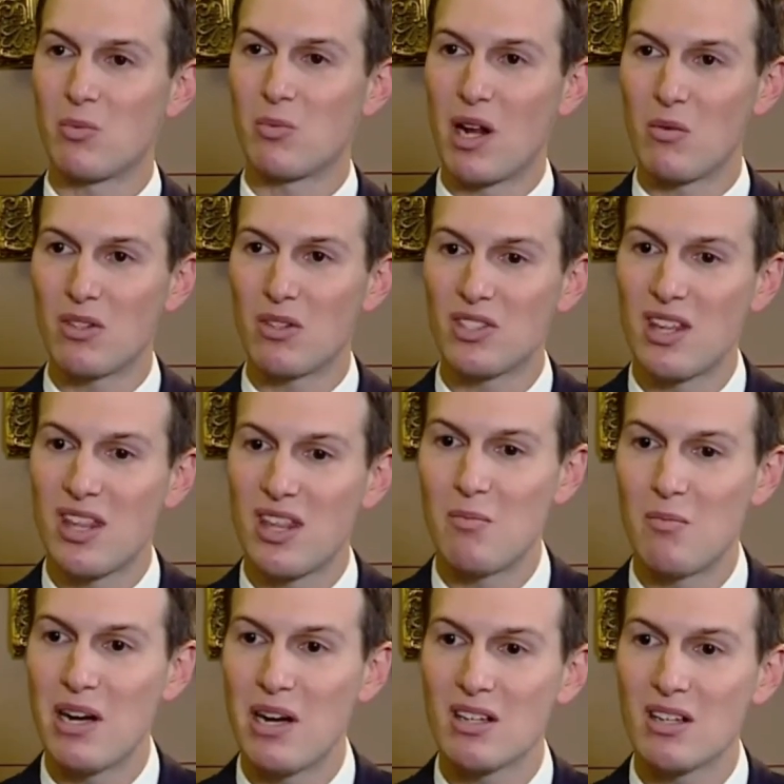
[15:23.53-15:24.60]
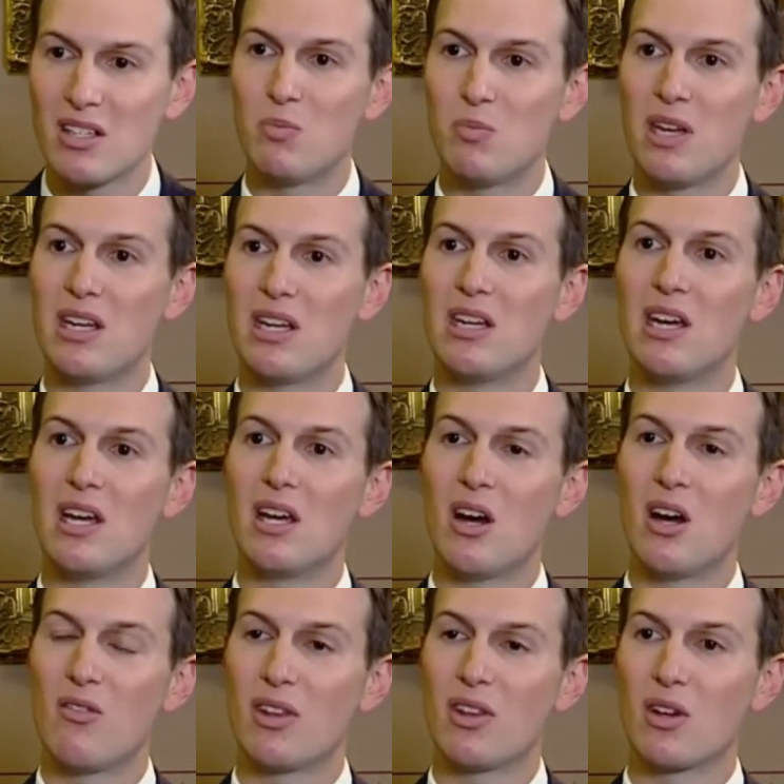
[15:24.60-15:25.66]
But I will say that America has been,
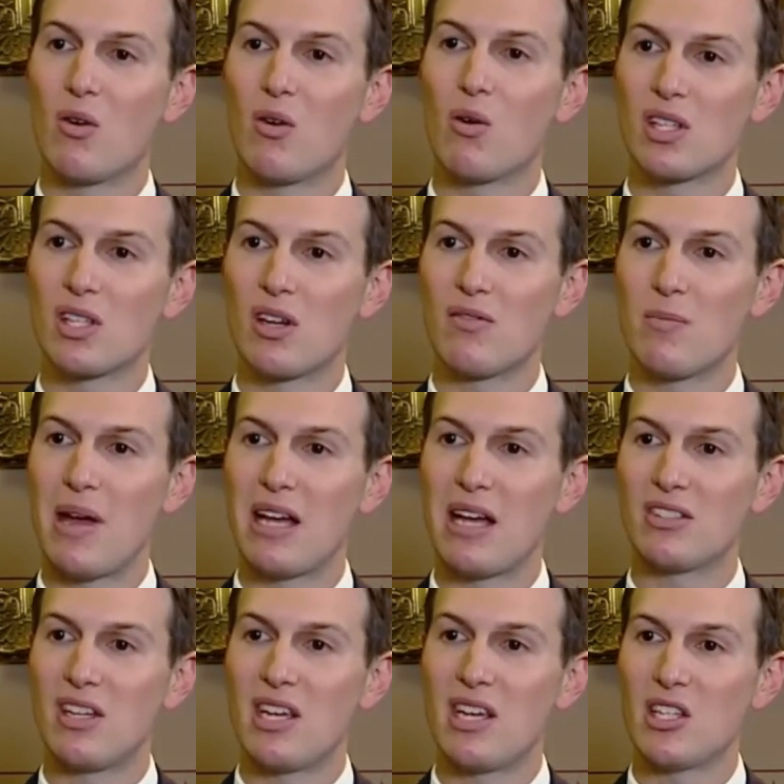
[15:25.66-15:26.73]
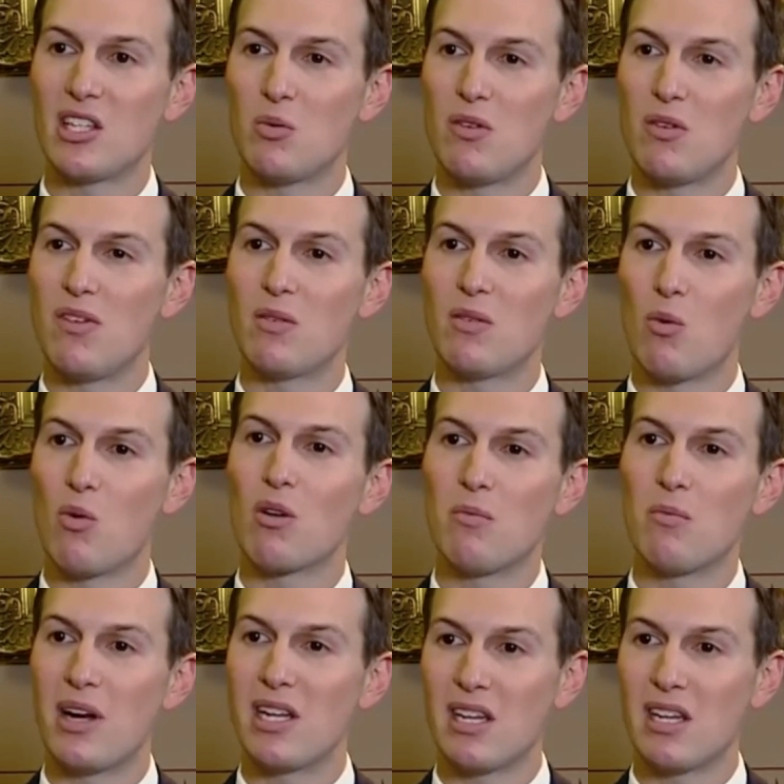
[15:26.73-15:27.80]
over the course of the Palestinians, we've given more
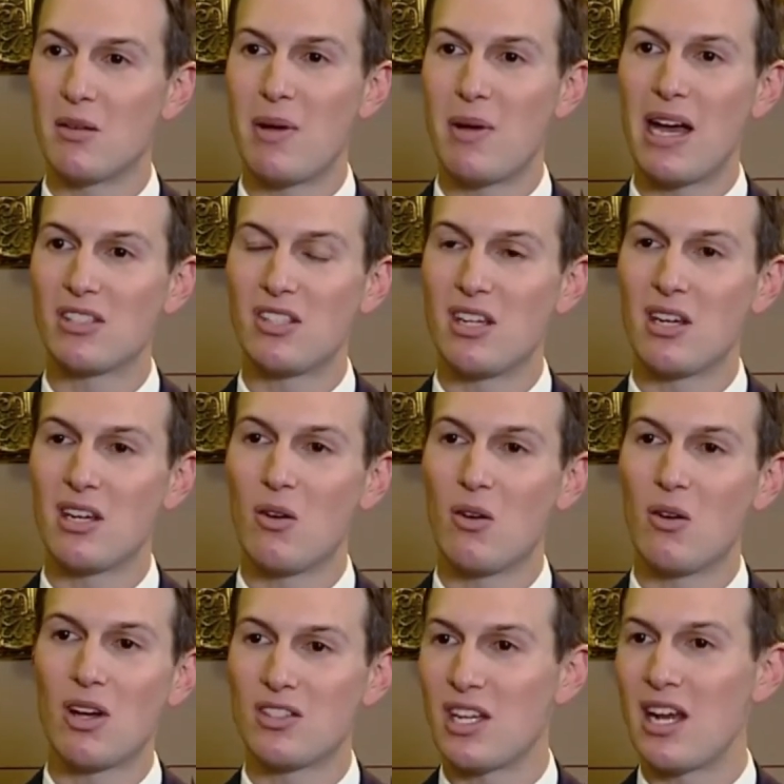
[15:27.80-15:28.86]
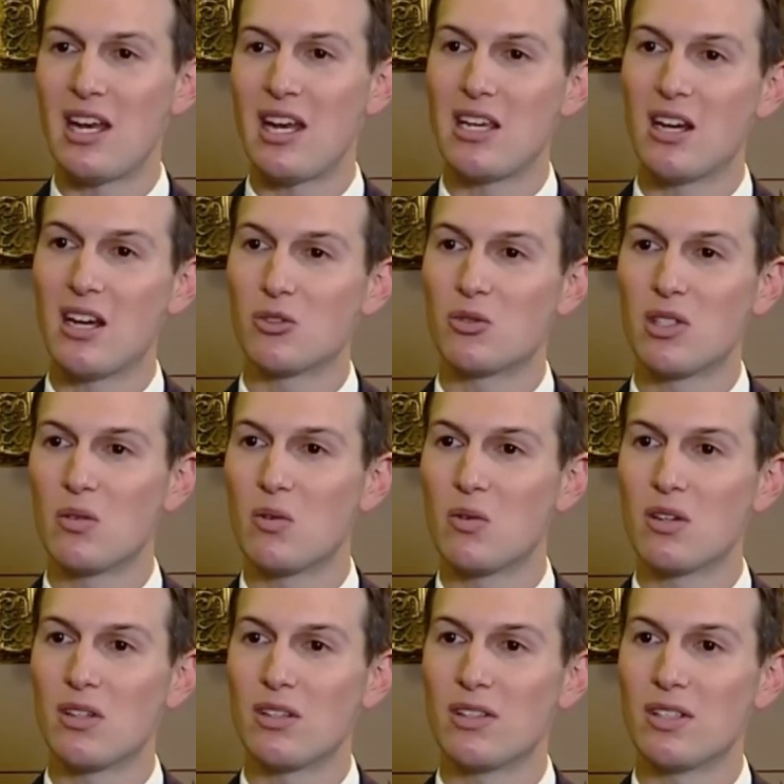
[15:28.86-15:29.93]
money to the Palestinian cause than any country in the
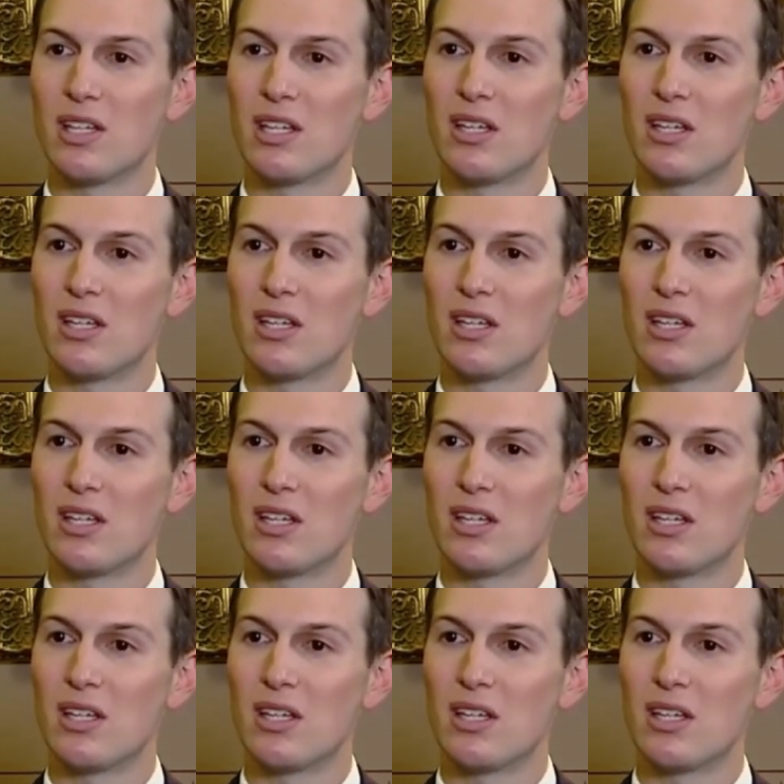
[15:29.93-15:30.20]
world.